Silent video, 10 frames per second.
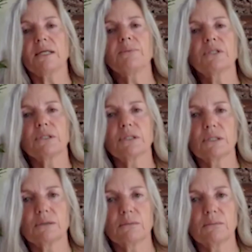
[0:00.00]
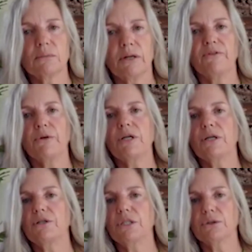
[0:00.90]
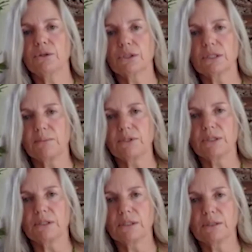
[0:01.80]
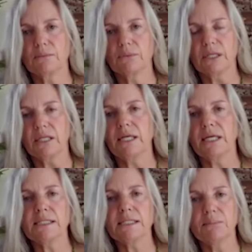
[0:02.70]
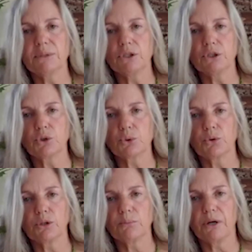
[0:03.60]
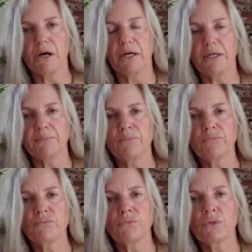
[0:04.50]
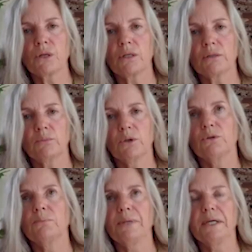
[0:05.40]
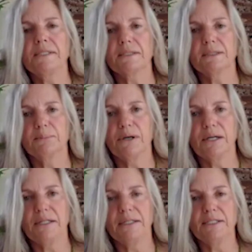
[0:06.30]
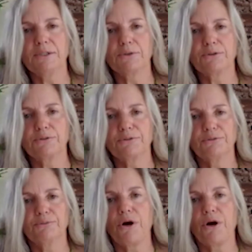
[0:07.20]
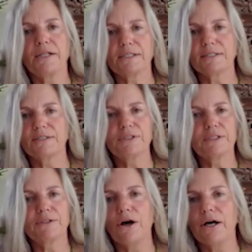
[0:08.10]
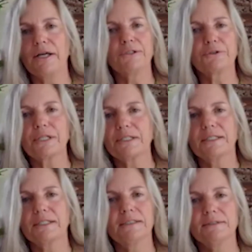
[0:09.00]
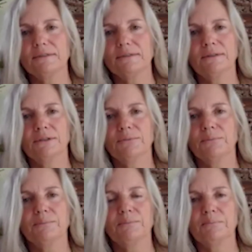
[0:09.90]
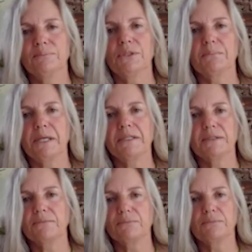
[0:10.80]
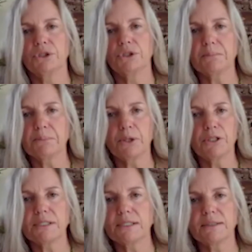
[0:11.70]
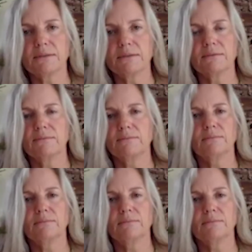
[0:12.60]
substance, a very ethereal substance that can easily be destroyed by, well, basically by any sort of riotous living, lying, drinking, just being a shit person.